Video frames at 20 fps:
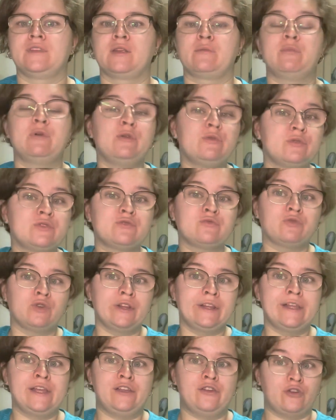but it was
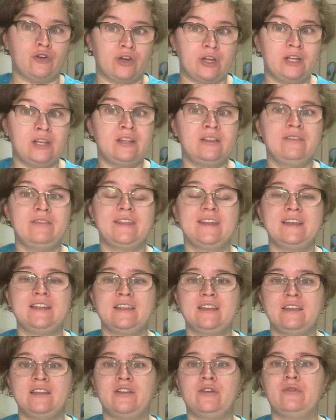really good that,
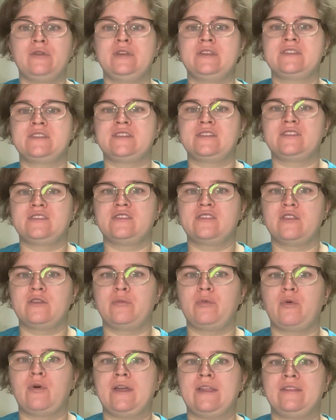you know, he's to the
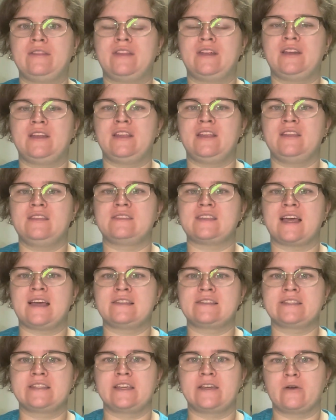point that he's
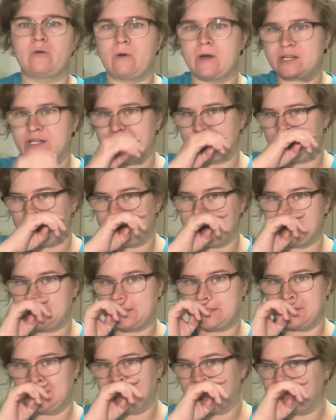asking questions
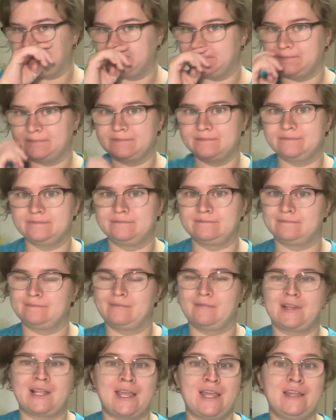and
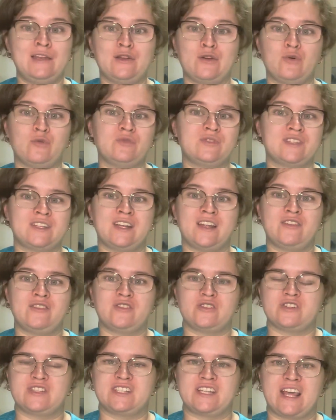he knows and
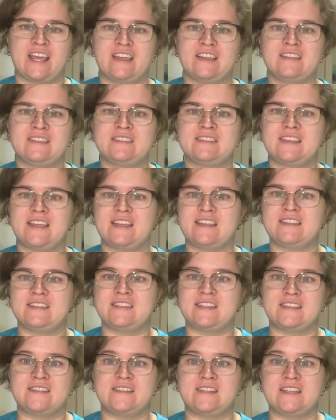understands that
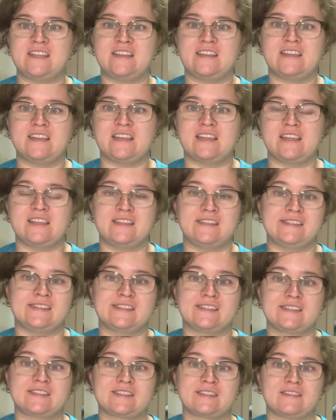Sissy
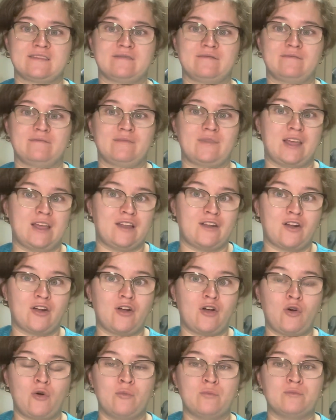is in our
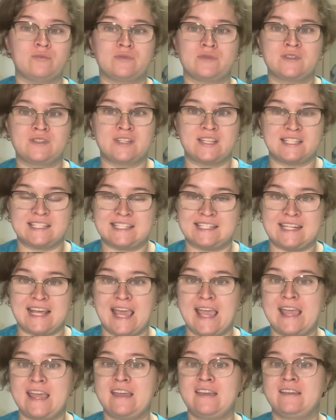home to
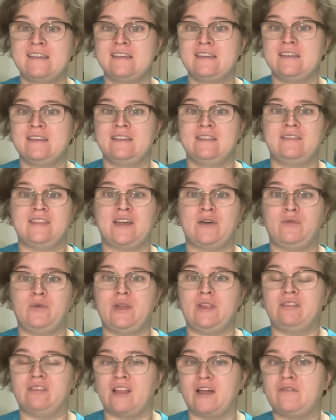stay, that we
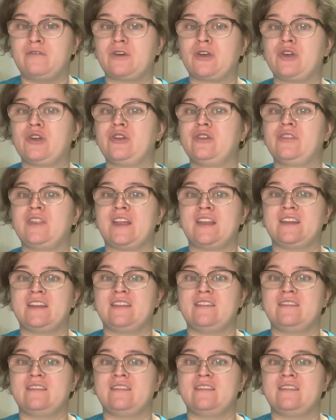love her, that